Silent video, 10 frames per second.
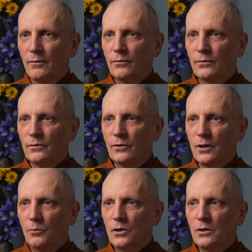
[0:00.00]
for
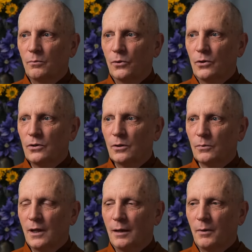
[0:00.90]
some reason
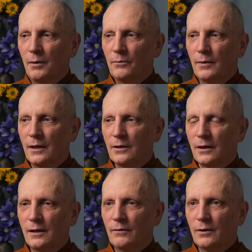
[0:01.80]
Buddhism came up as a
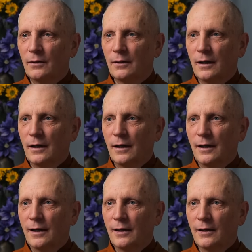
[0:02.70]
kind of a
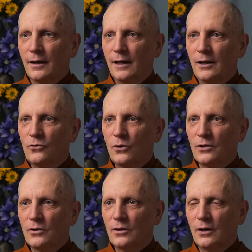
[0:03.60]
an
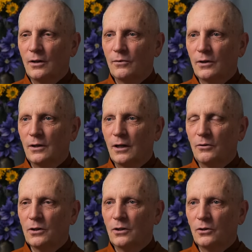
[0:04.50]
interest of the
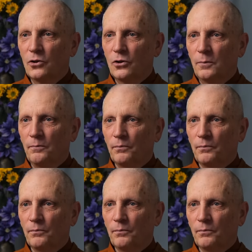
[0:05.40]
counterculture.